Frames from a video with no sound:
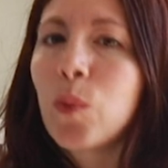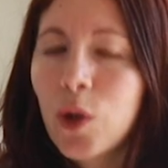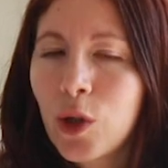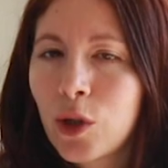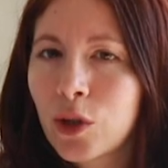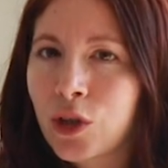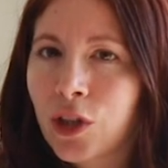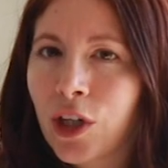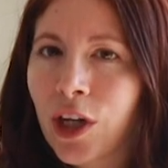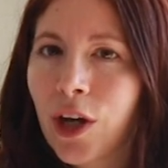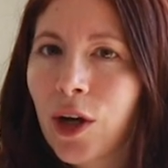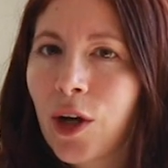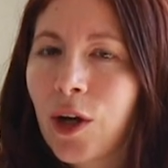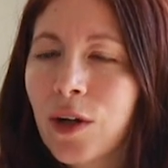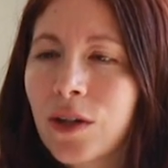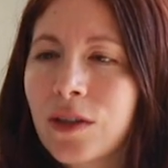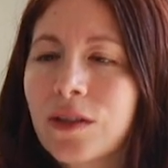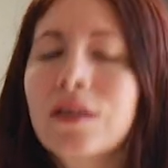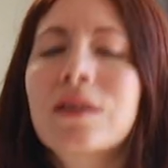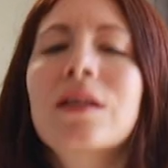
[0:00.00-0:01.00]

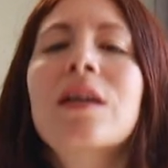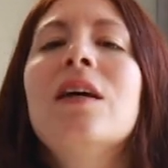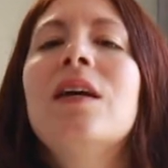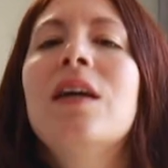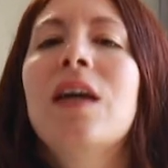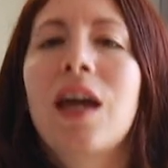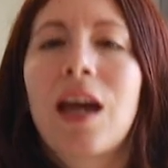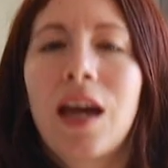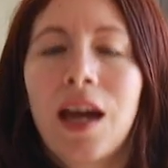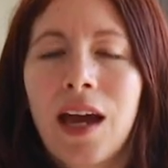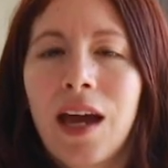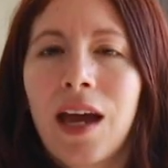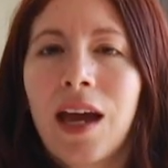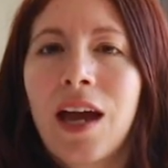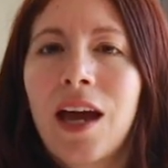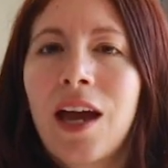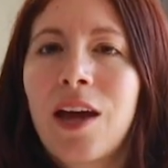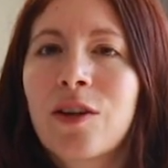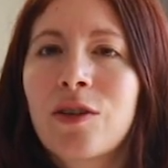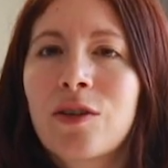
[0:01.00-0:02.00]
wheelchairs
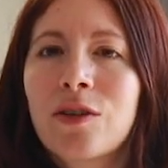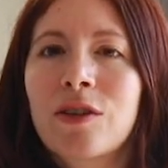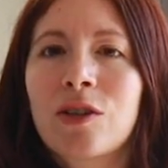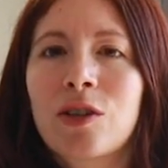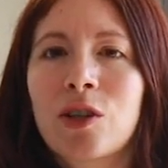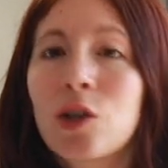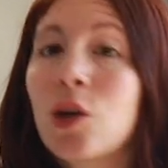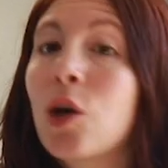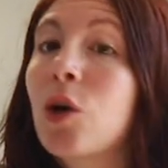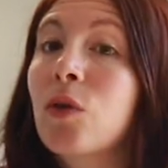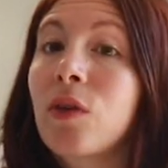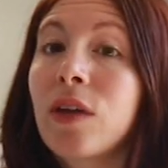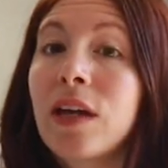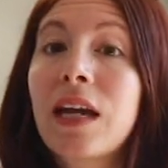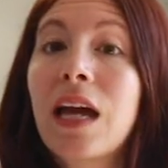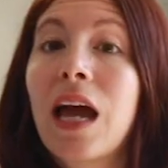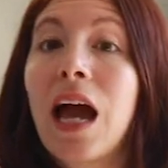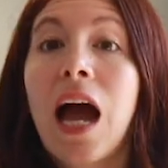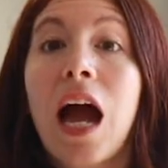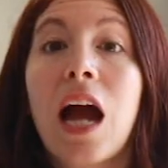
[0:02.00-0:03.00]
and, you know,
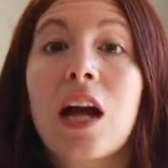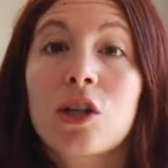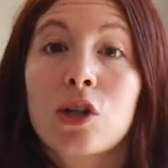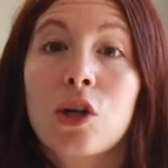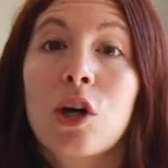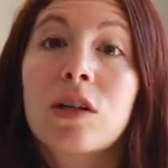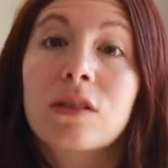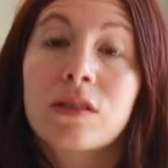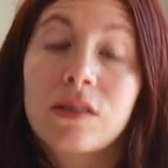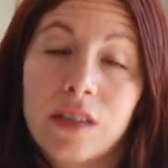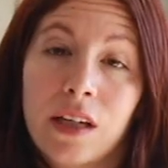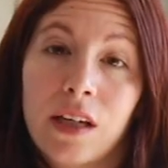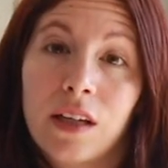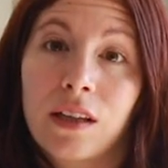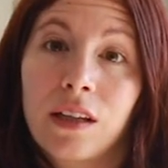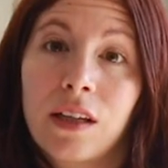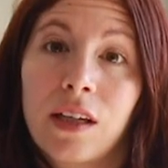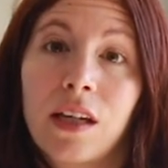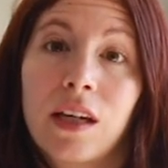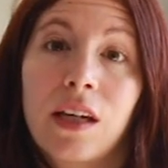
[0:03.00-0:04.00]
they act all
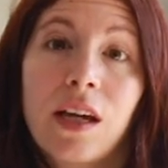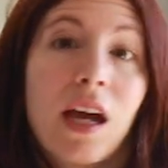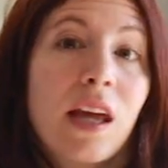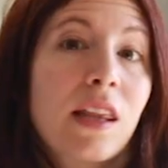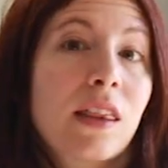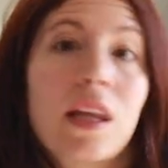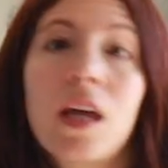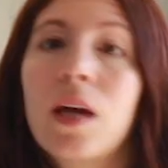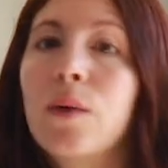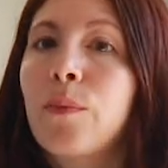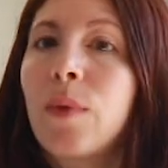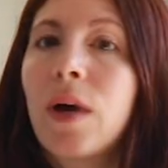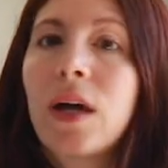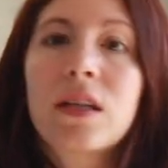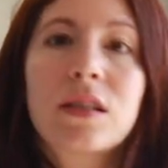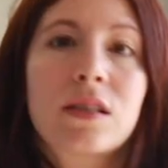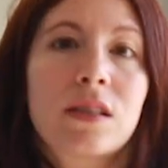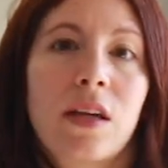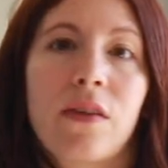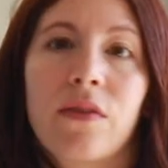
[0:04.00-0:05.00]
sickly, and then
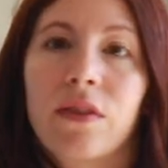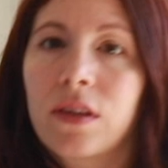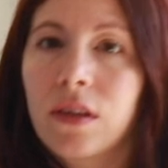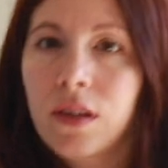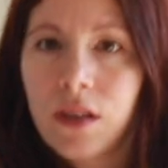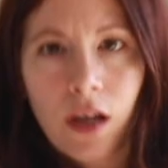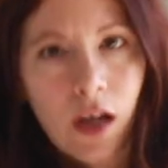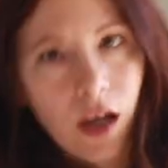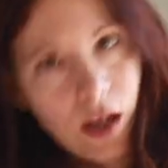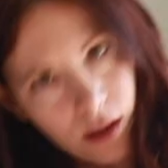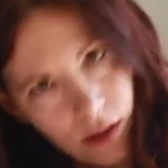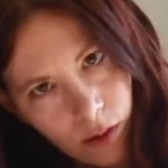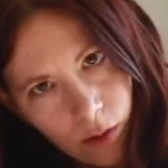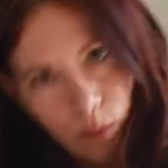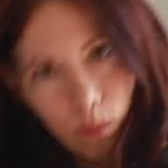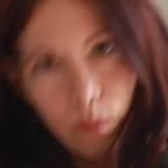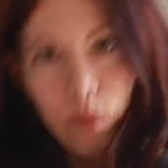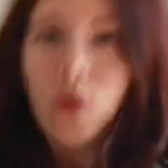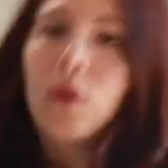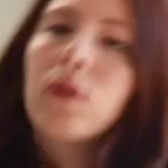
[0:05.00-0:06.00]
by the 7th day, they're
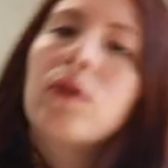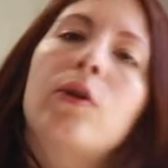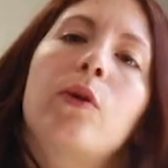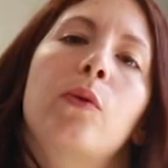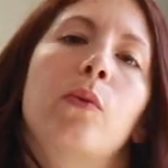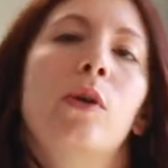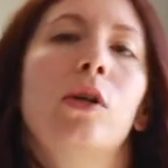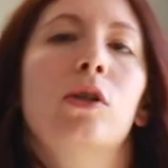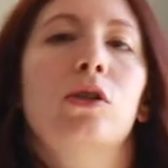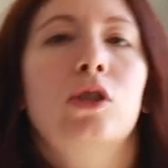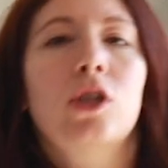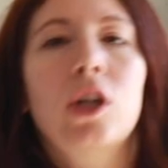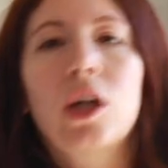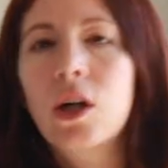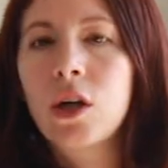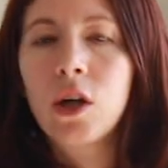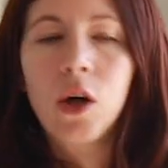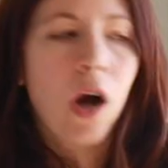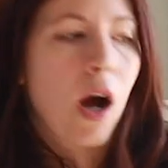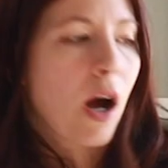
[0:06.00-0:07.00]
pulling their
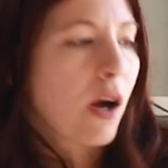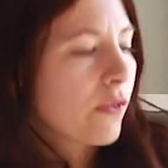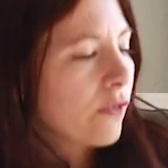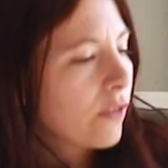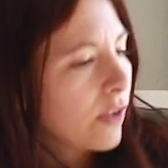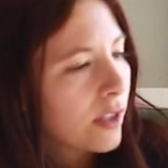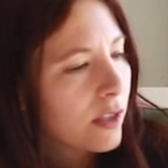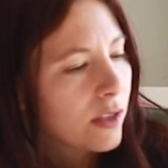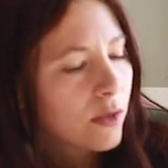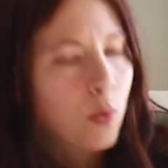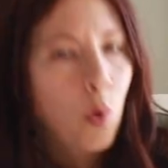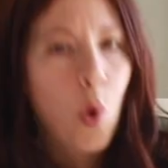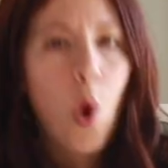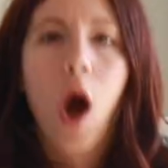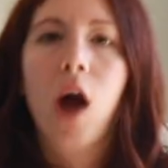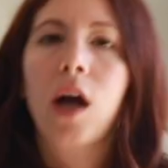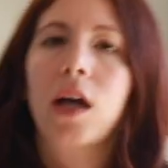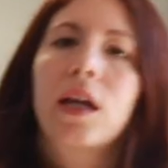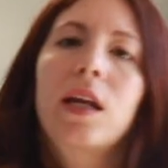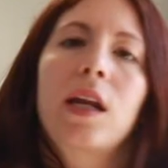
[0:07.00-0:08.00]
wheelchair off and
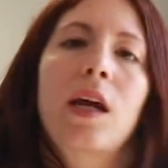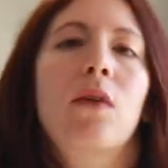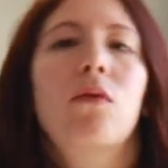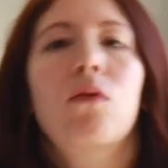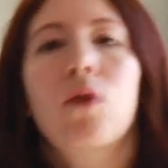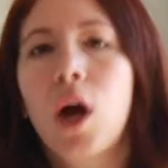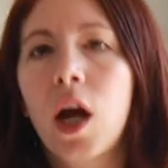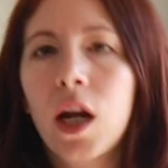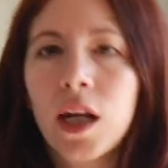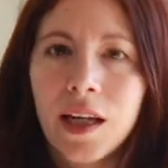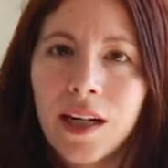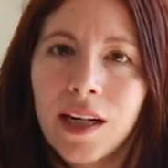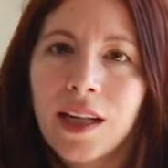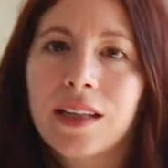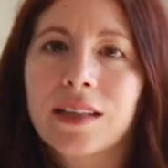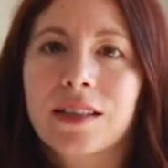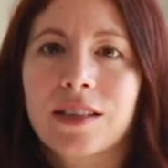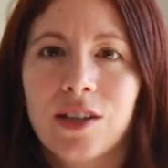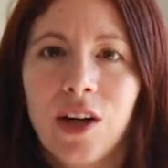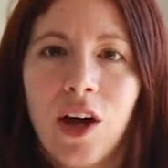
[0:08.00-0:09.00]
walking and running
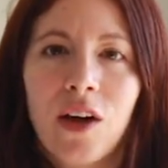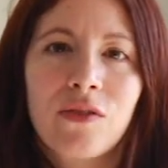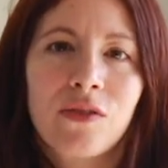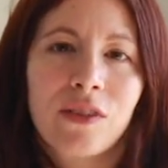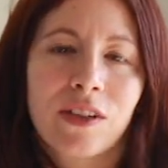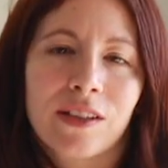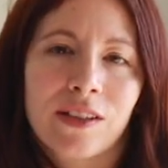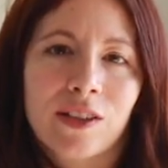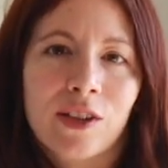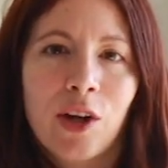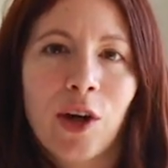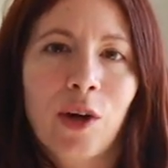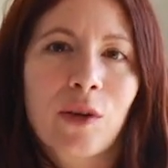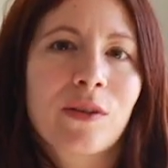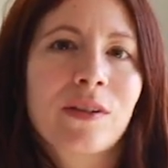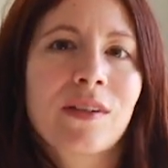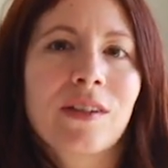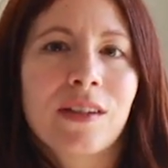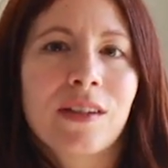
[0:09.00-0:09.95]
and stuff, and, you know,